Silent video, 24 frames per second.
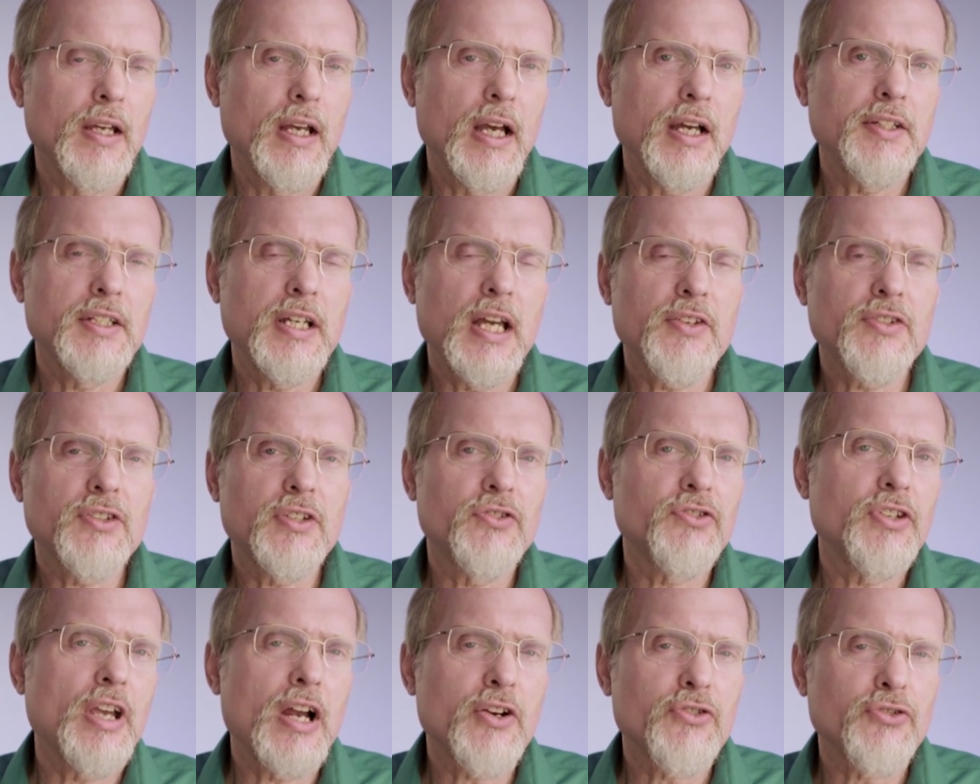A test
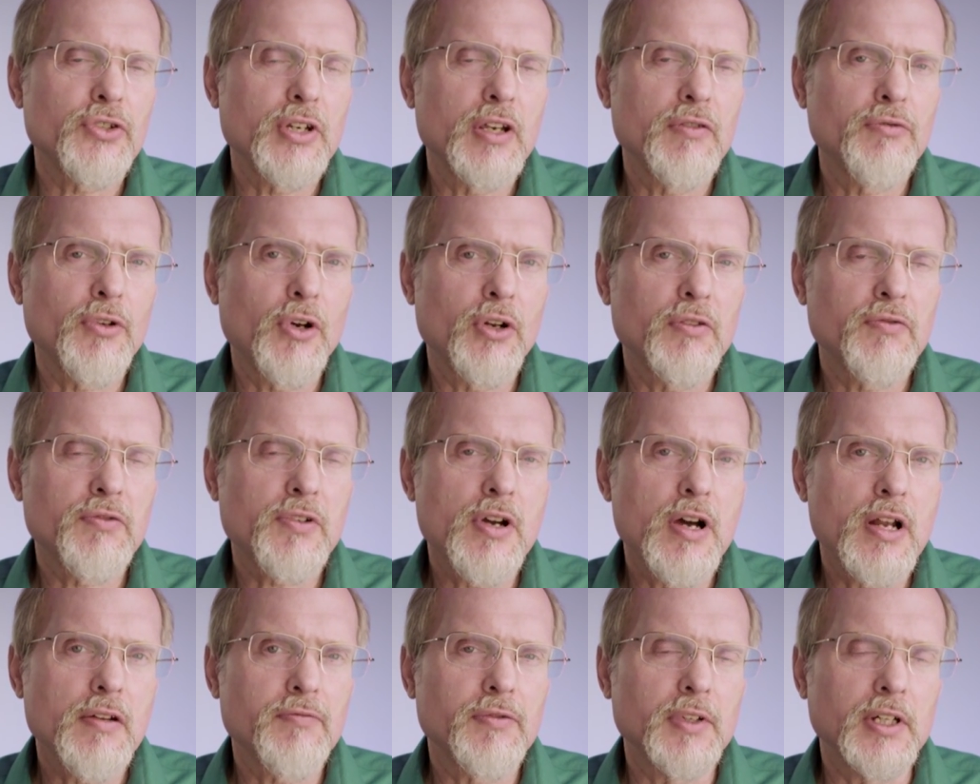is actually a vote of
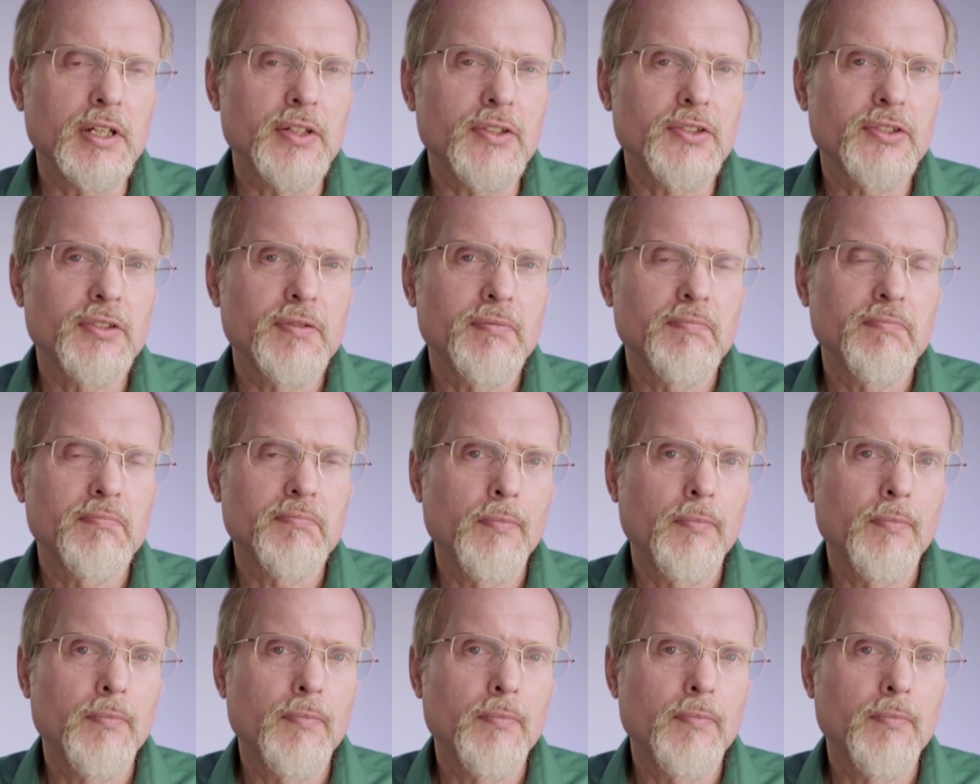confidence.